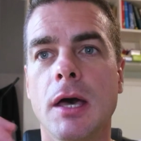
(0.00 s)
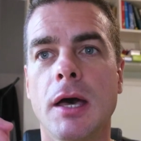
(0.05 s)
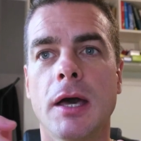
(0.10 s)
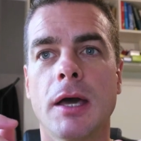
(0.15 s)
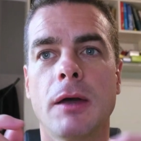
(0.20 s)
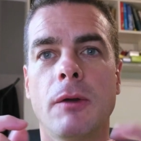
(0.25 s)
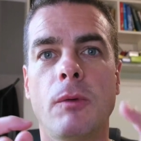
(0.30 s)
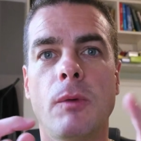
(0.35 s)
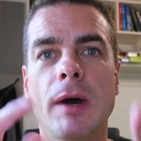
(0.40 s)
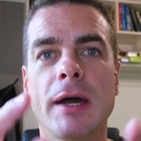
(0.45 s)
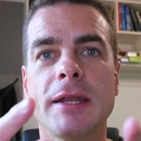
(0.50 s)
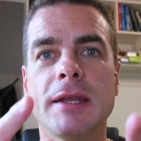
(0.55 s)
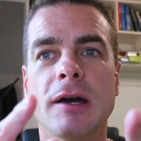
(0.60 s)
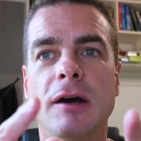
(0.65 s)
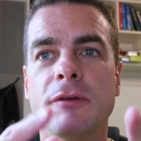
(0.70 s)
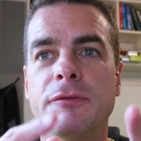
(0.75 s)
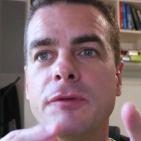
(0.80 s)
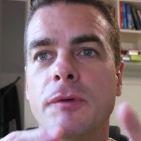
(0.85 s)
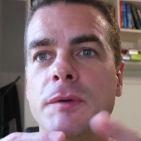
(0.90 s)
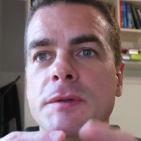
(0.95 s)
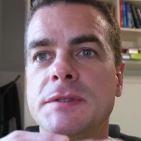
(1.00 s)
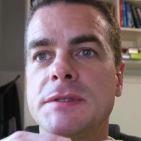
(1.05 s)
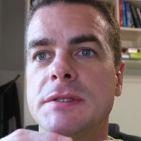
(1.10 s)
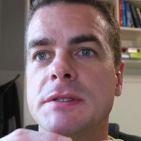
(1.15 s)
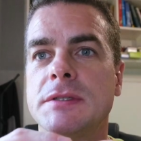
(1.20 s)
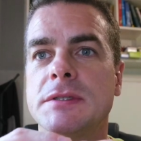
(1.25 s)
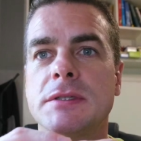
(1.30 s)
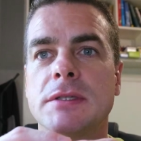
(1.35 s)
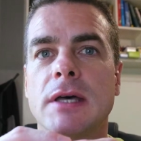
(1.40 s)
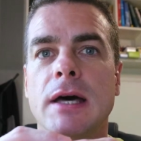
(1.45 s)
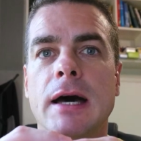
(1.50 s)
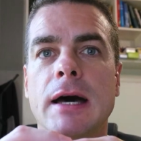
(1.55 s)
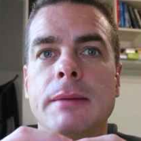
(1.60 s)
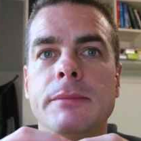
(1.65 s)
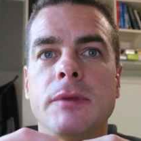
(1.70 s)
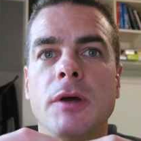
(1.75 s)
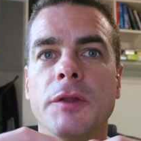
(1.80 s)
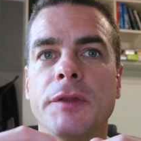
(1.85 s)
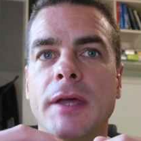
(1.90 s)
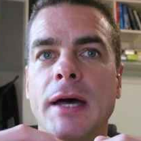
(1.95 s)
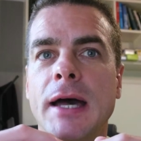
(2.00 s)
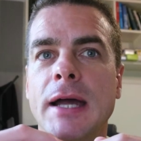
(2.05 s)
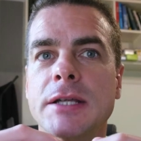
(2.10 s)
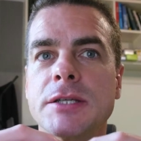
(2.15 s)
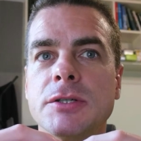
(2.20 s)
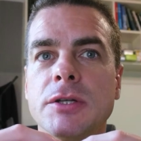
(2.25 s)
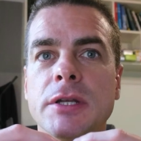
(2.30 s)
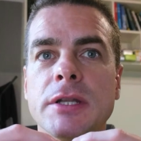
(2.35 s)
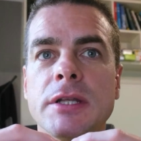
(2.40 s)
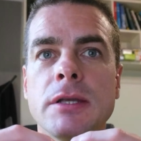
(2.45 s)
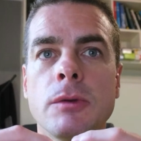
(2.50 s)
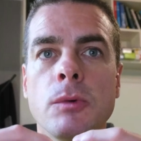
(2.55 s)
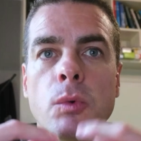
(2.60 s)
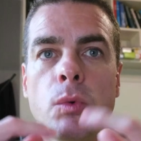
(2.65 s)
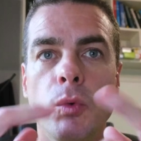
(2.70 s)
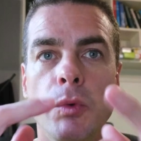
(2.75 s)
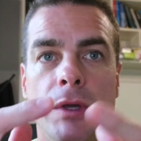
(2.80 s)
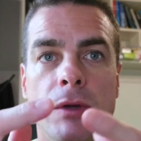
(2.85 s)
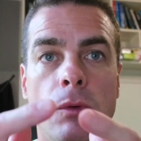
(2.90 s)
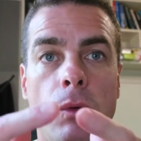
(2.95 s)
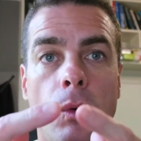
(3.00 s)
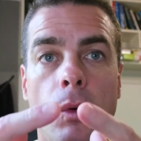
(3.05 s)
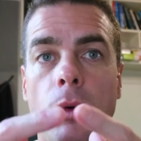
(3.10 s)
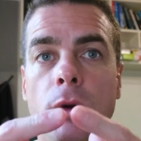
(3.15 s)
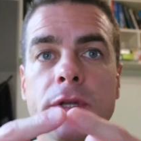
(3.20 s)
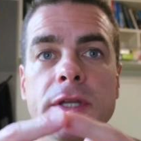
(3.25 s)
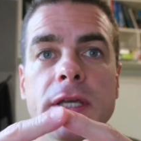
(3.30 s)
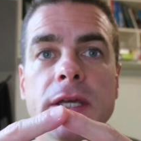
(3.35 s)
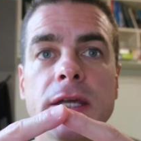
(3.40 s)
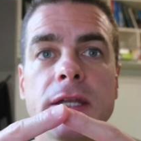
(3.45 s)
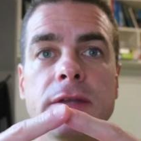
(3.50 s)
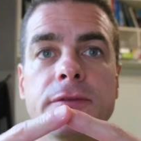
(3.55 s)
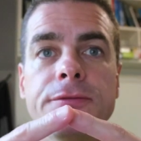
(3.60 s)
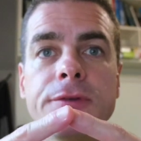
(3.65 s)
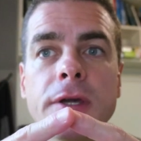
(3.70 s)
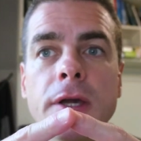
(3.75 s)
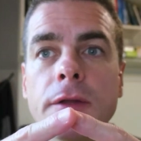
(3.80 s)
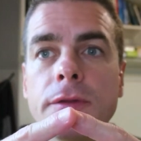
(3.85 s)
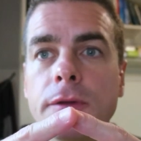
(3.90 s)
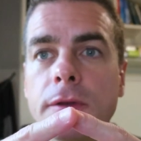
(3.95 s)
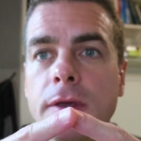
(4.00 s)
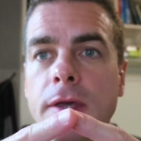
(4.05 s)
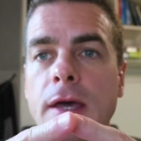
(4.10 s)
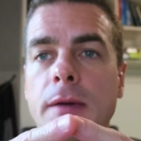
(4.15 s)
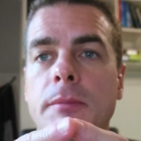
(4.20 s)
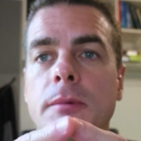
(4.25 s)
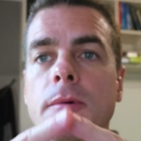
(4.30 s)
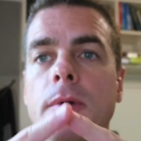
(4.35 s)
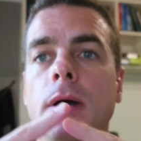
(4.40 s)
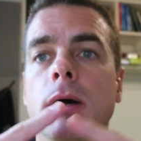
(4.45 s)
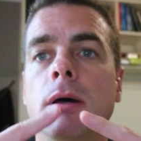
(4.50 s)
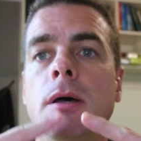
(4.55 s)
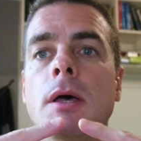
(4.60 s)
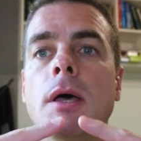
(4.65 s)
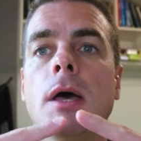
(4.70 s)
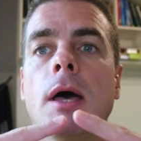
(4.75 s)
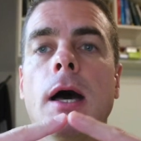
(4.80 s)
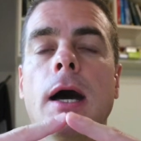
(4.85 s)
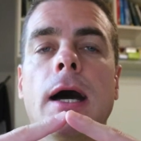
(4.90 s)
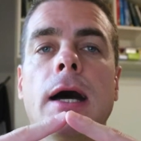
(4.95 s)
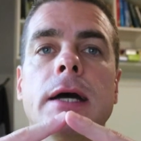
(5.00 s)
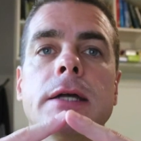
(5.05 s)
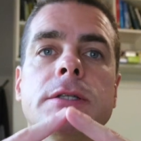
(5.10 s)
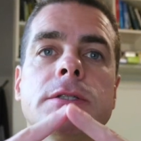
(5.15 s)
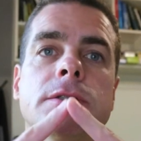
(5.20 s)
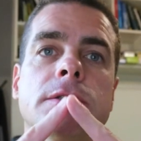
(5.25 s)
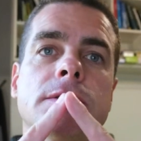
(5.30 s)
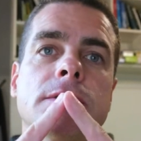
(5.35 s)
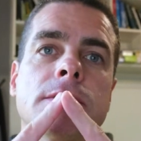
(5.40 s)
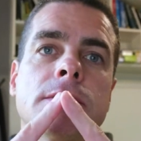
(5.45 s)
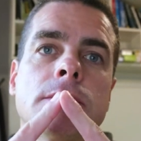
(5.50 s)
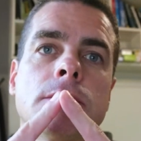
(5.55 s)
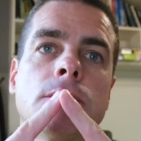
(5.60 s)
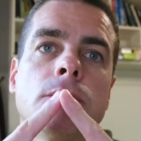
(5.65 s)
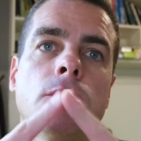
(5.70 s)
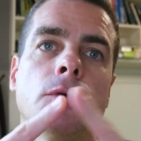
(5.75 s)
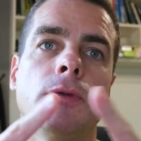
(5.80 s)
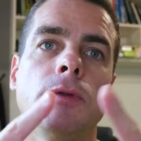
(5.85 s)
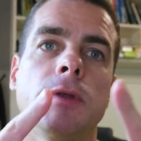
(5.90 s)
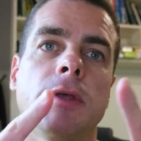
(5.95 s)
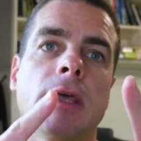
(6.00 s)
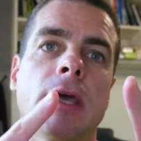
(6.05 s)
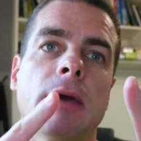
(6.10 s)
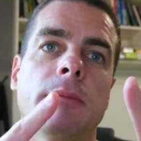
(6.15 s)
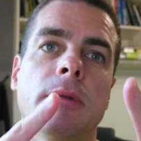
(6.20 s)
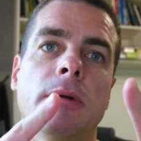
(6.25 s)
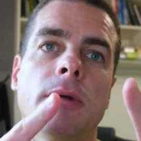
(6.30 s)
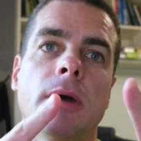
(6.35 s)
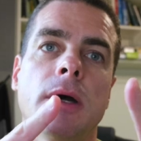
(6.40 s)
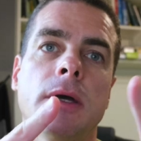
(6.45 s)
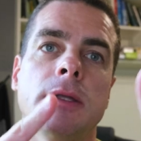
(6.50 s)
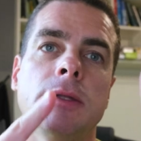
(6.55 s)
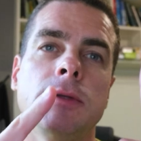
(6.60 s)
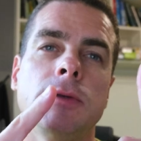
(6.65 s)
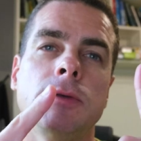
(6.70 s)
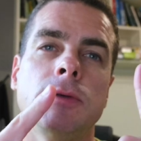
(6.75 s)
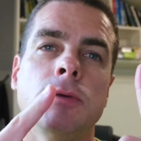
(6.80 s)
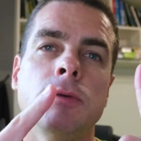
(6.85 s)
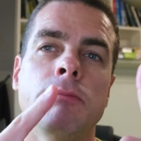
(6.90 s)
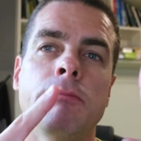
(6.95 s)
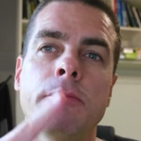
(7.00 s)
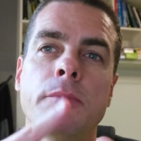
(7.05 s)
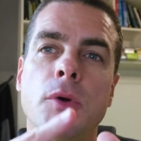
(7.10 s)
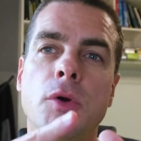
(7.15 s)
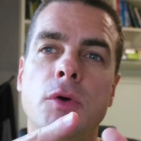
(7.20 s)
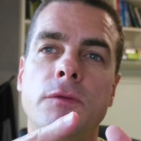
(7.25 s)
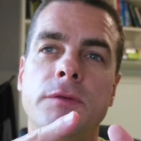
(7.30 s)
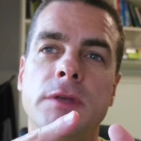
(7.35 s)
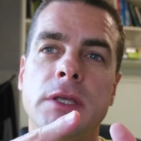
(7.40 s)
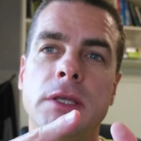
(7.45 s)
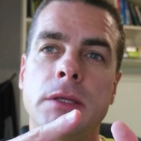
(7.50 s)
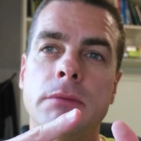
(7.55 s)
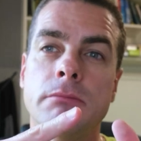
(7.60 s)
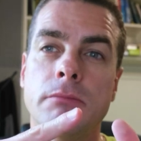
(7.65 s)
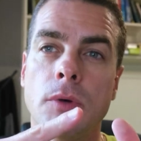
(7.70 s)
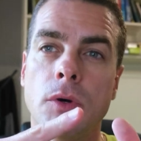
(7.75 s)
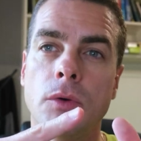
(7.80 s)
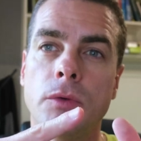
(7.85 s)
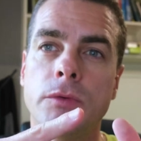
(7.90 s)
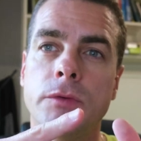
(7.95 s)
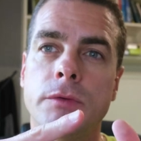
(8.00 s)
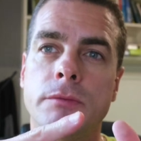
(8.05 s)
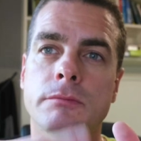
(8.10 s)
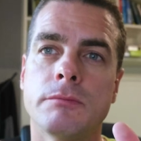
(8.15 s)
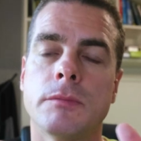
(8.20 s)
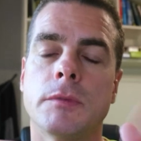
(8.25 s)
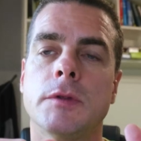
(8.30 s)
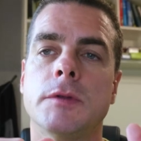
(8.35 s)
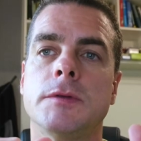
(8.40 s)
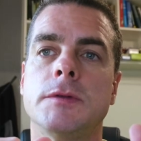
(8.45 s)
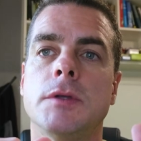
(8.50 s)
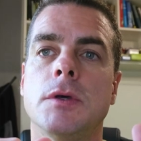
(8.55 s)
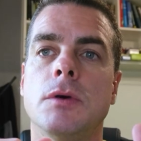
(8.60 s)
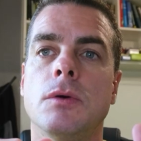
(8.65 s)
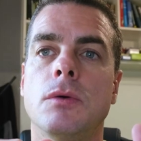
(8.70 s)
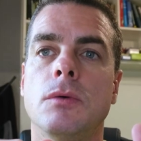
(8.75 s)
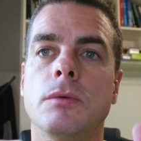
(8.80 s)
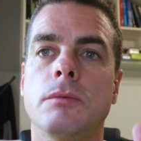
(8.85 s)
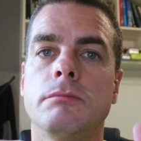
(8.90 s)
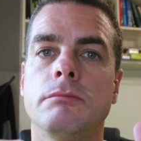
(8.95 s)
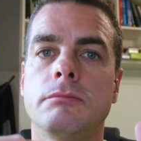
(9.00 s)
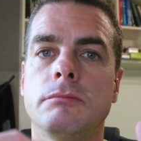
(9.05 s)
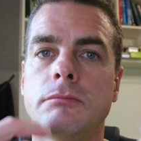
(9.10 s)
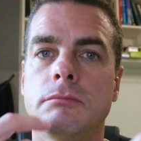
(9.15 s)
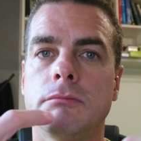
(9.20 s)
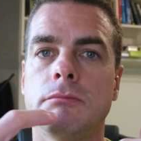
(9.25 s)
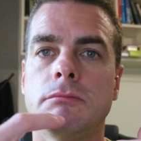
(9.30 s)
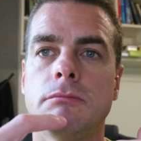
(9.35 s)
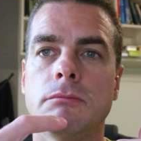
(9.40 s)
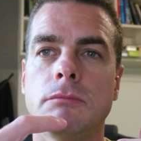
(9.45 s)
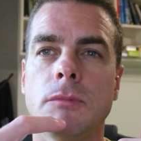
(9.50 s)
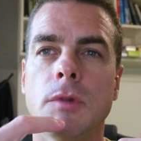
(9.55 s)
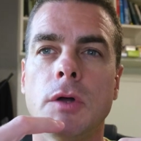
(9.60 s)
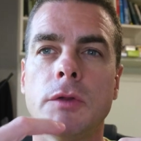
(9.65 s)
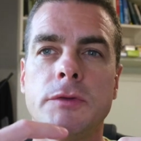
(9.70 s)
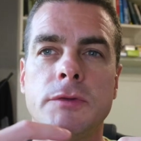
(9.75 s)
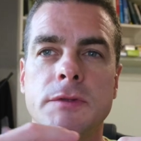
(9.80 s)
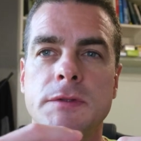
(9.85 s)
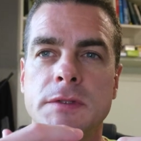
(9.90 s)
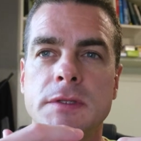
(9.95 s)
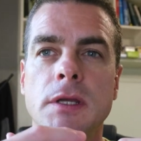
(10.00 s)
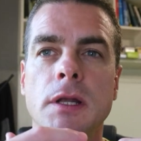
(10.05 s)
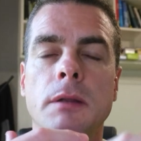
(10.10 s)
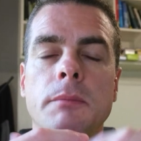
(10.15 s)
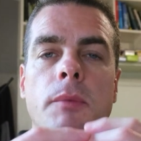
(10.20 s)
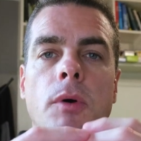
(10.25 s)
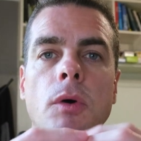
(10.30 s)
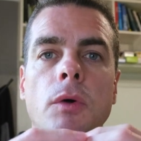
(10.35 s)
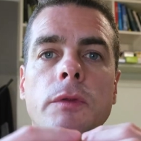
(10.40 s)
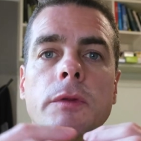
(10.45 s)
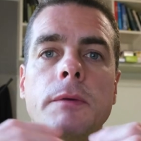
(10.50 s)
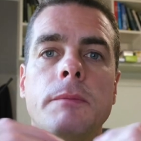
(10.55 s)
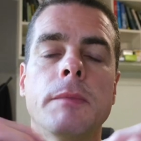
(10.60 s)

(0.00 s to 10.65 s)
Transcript: right now, for instance, I'm not actually recording anything on the camera. I just turn the camera into movie mode, so not the still mode,